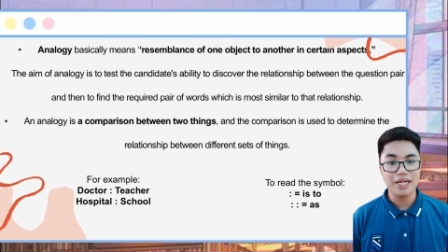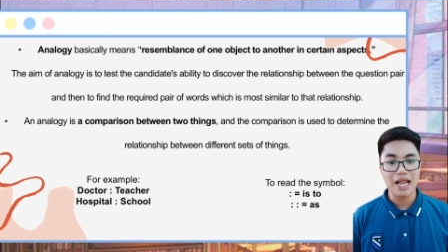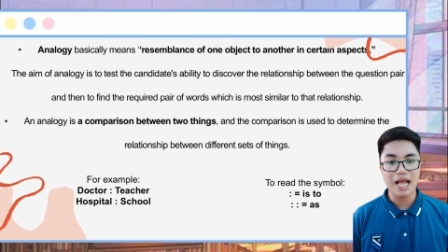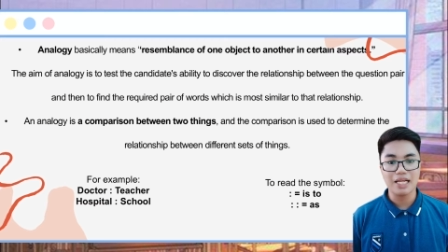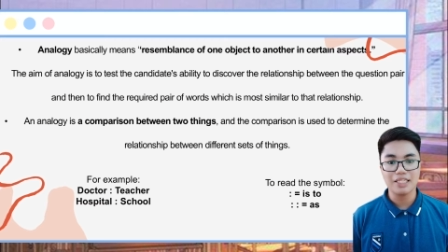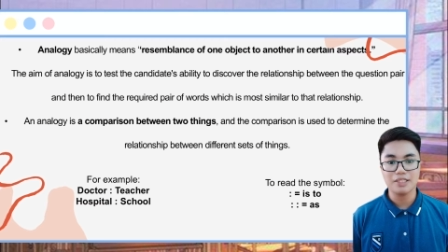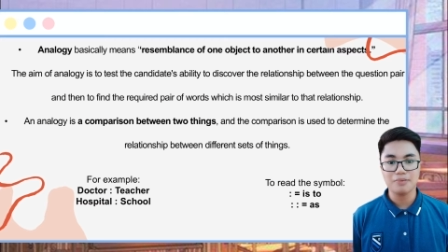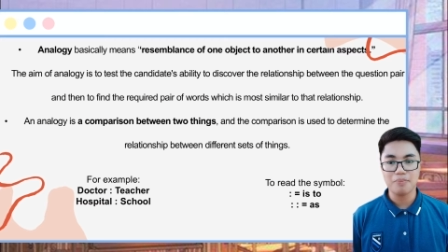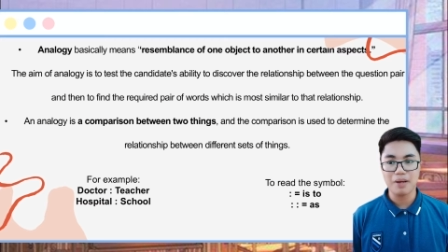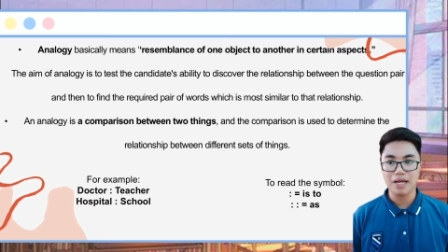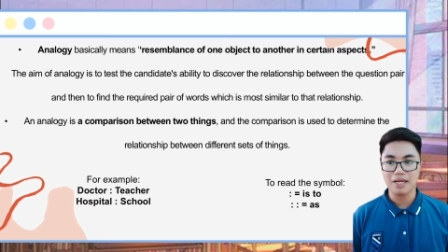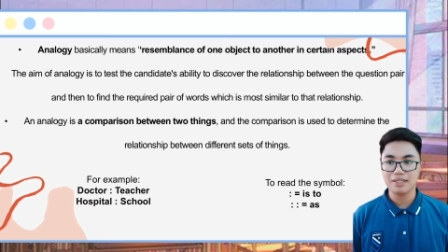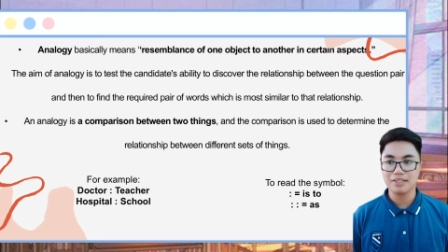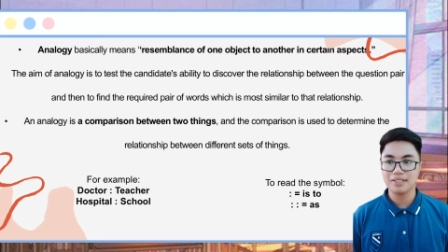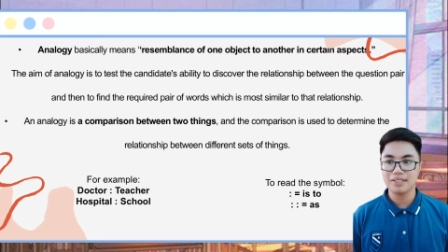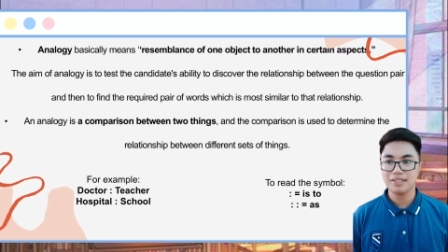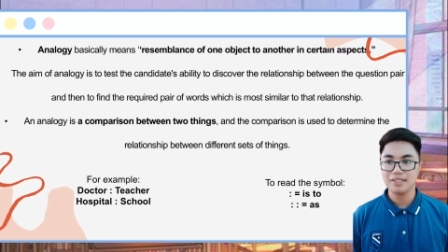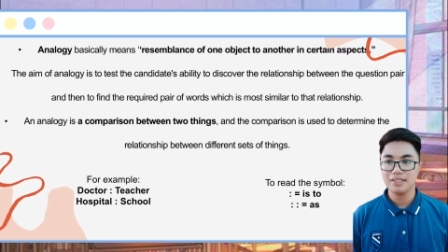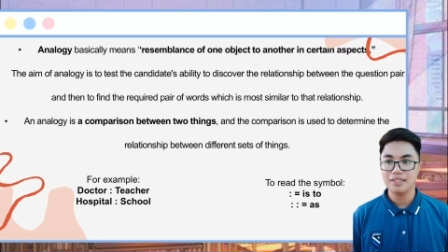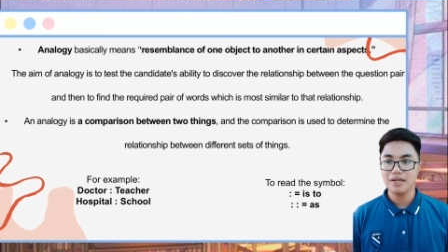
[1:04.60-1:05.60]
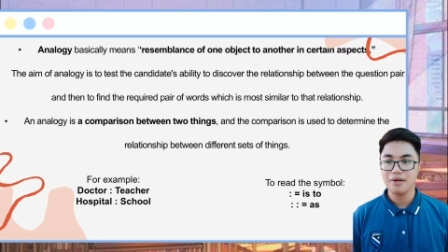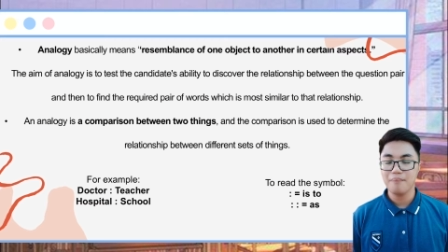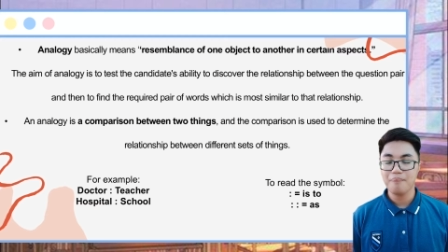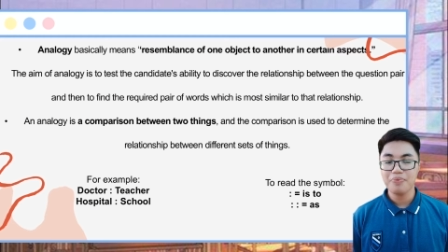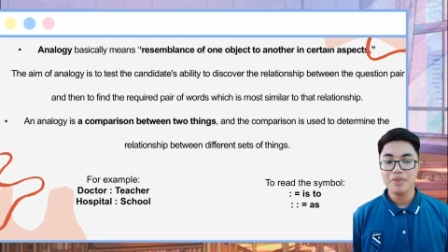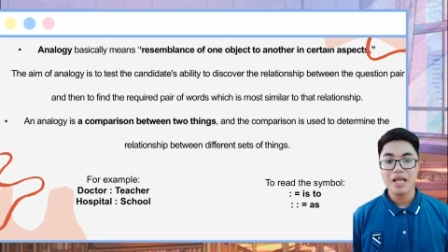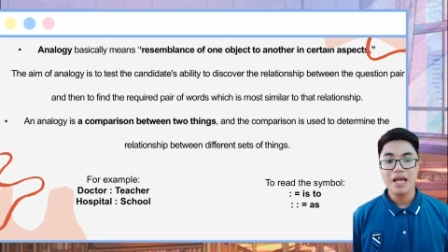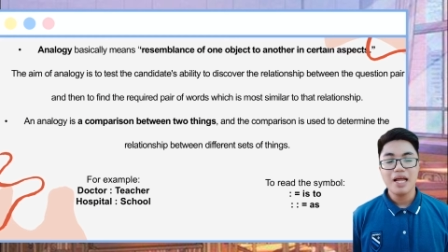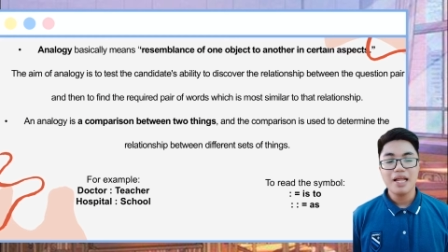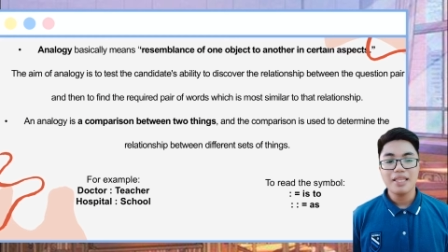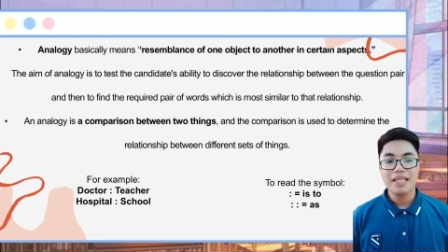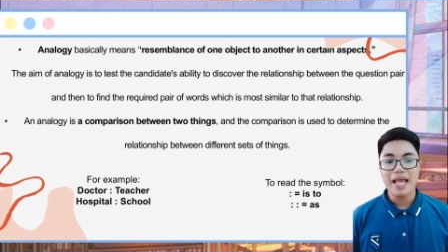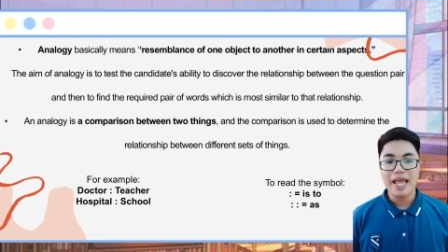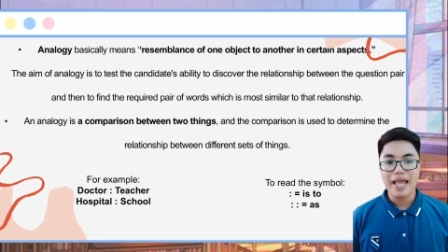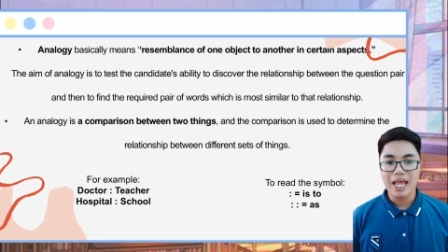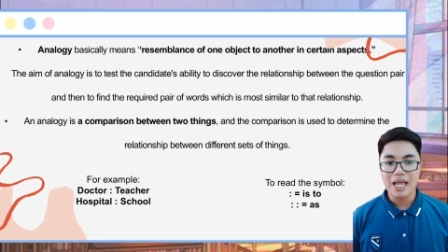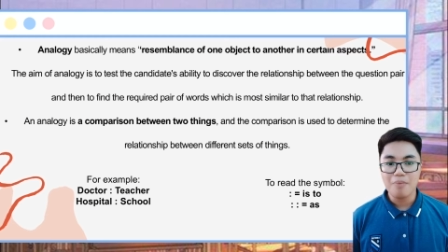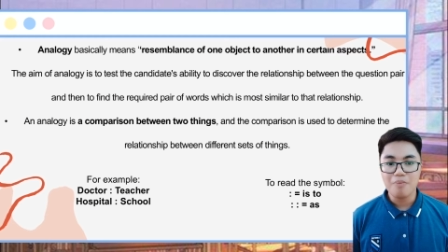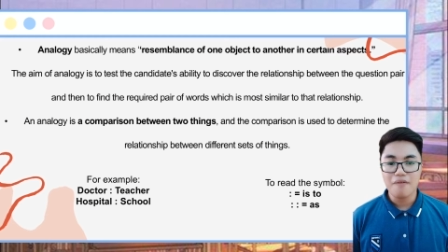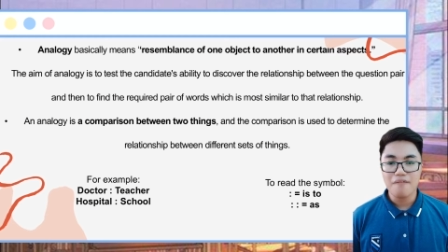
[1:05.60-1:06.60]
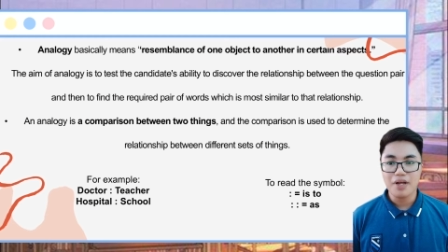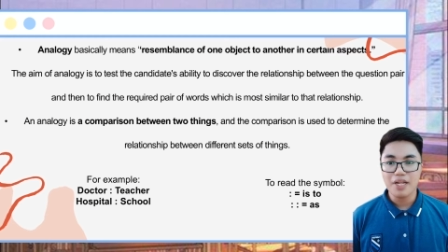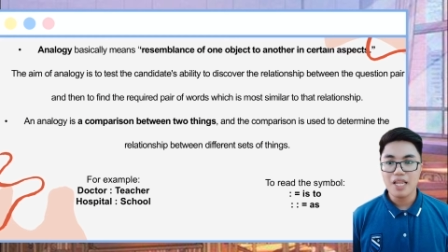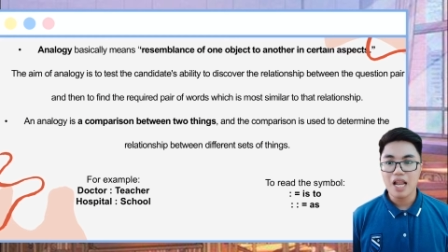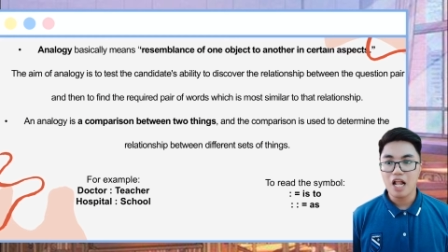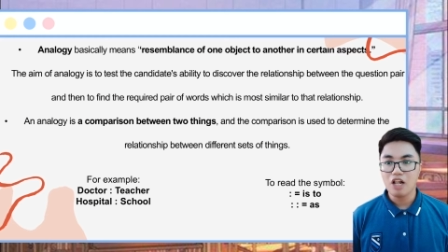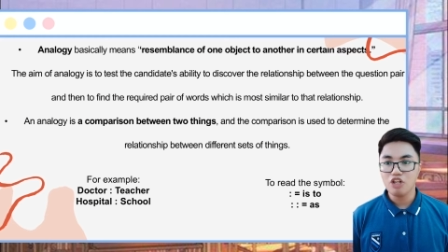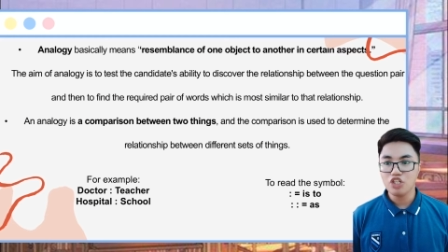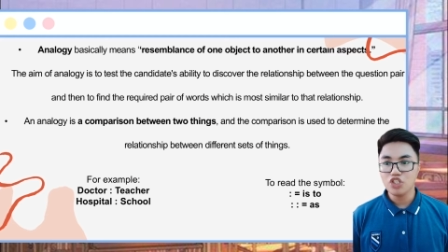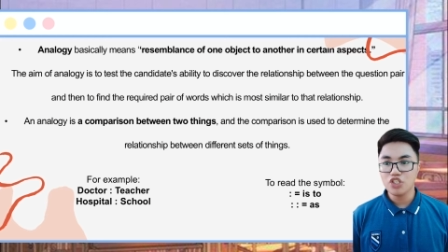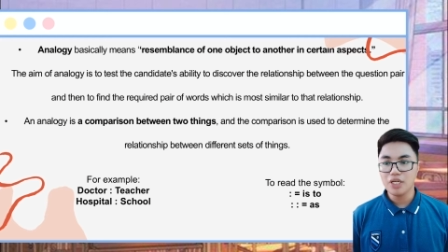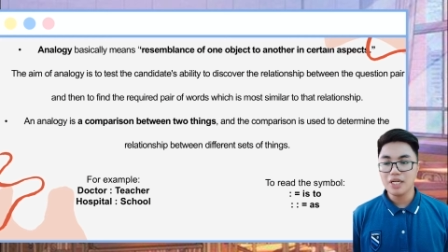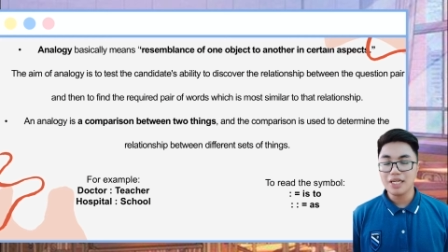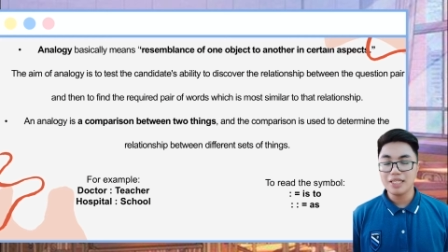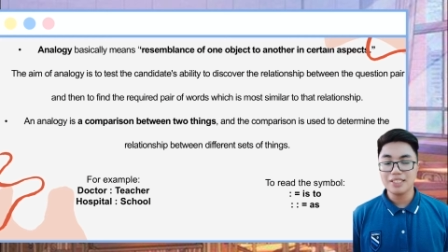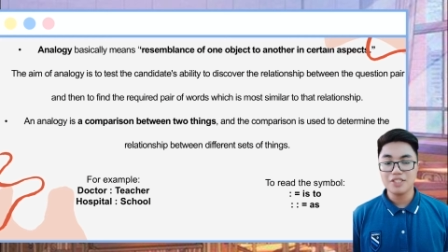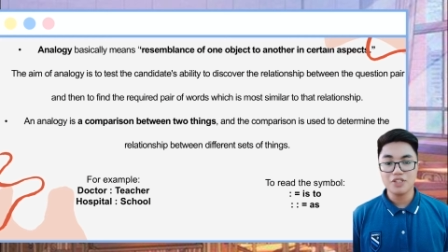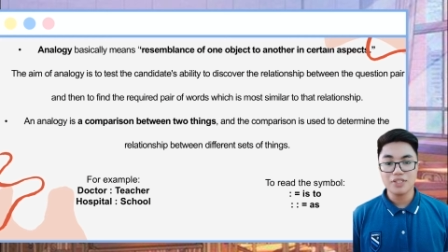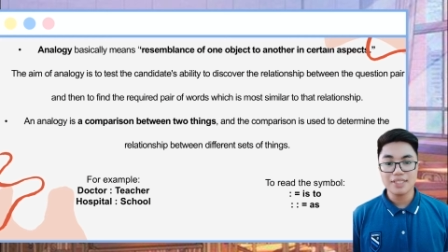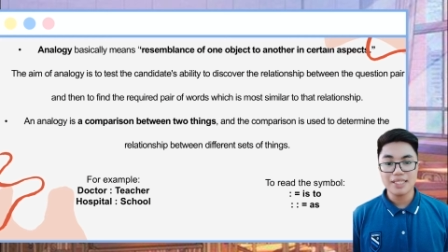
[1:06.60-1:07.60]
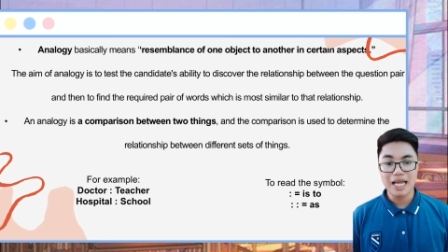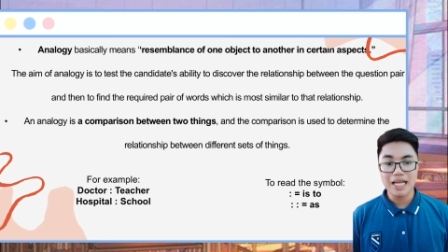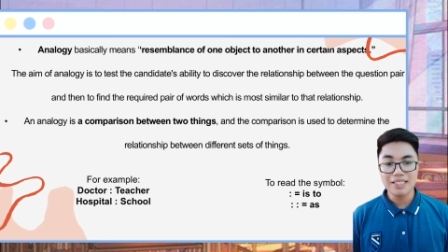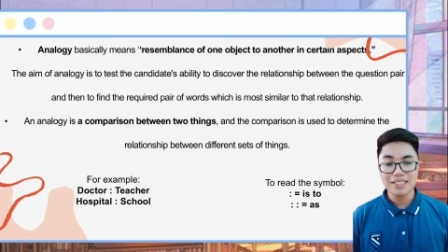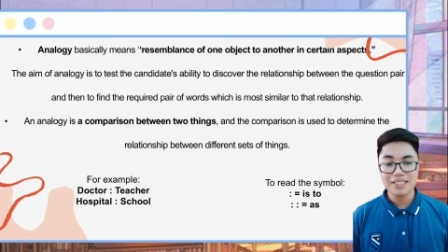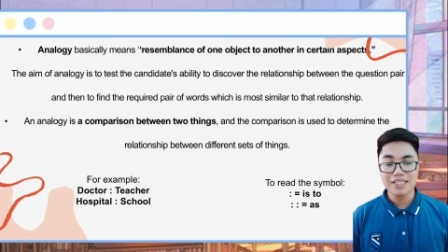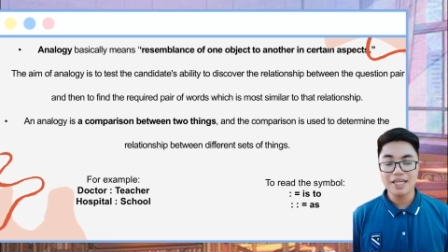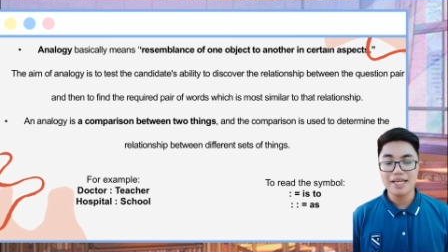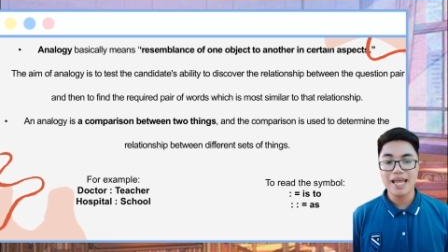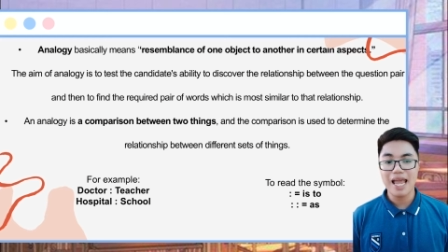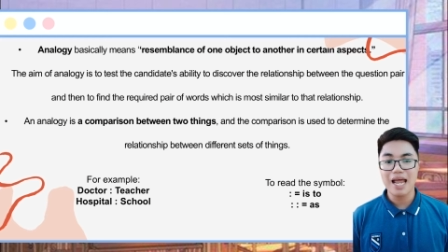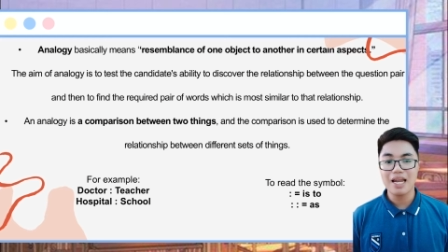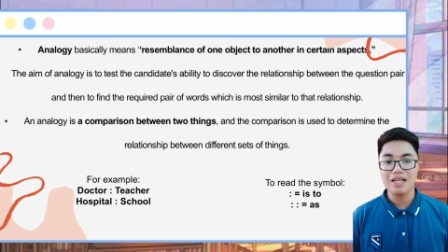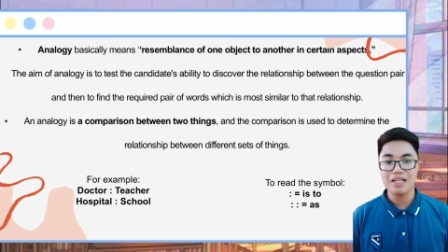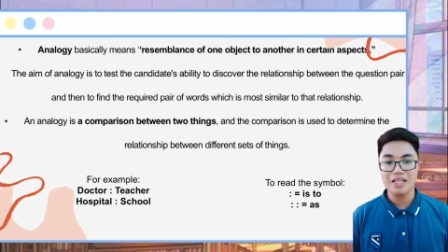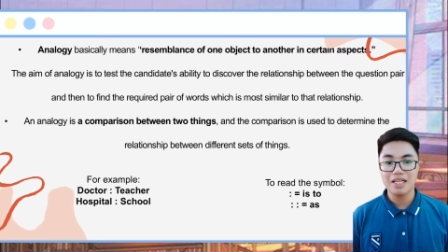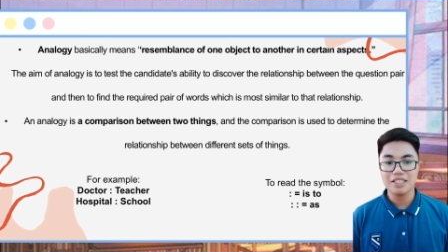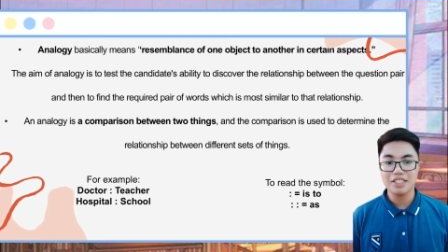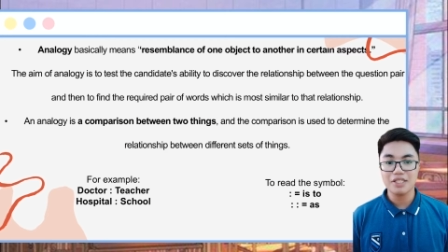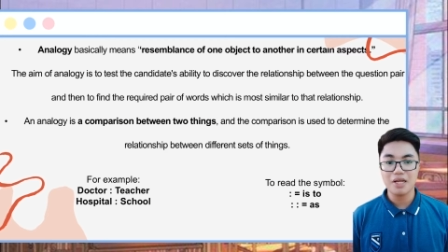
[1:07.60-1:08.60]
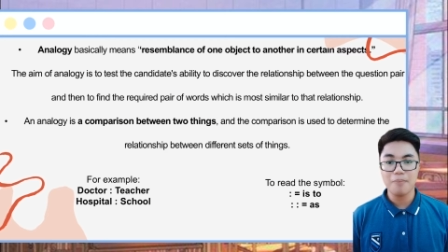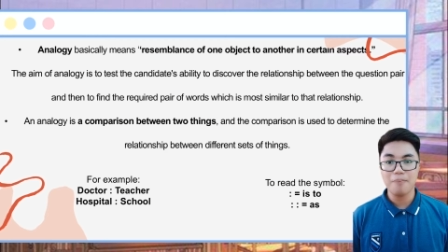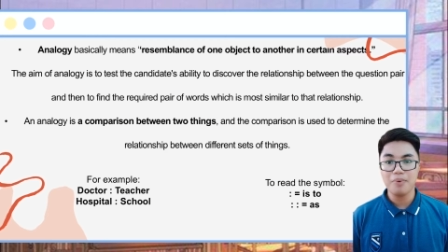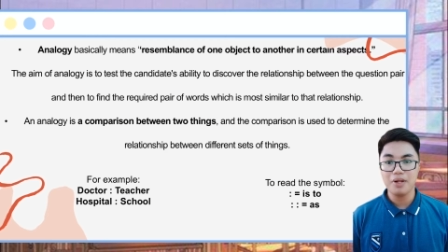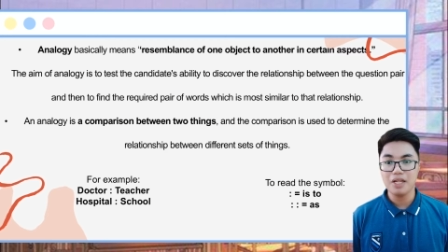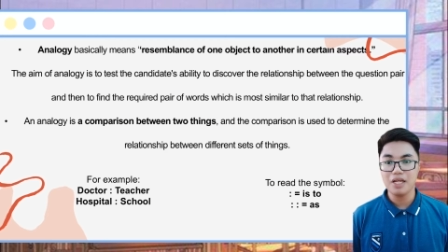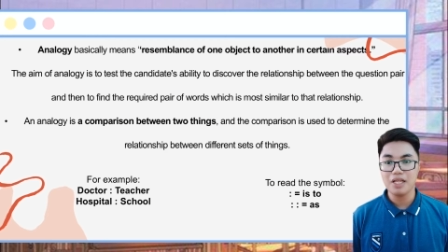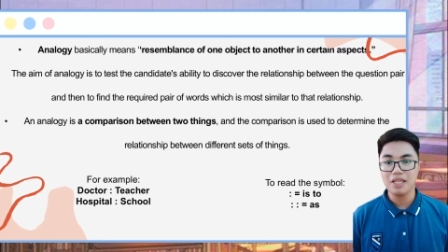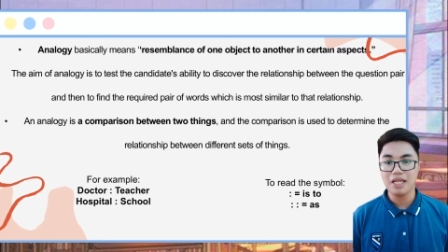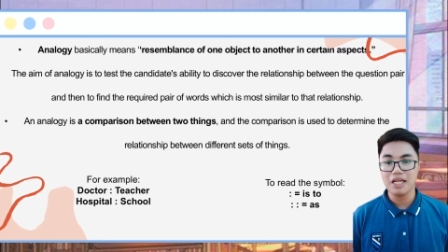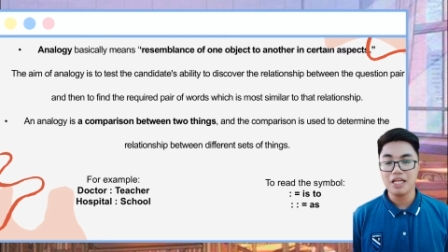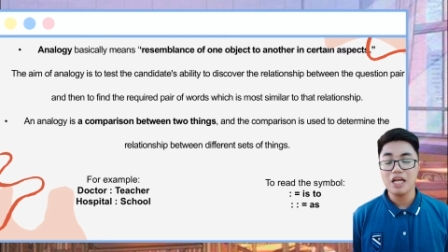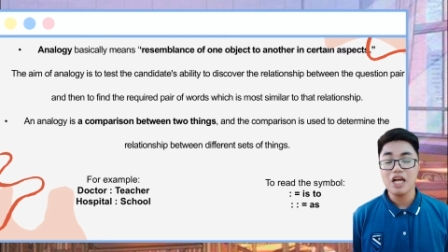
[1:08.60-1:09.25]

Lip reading: aspects. The aim of analogy is to test the candidate's ability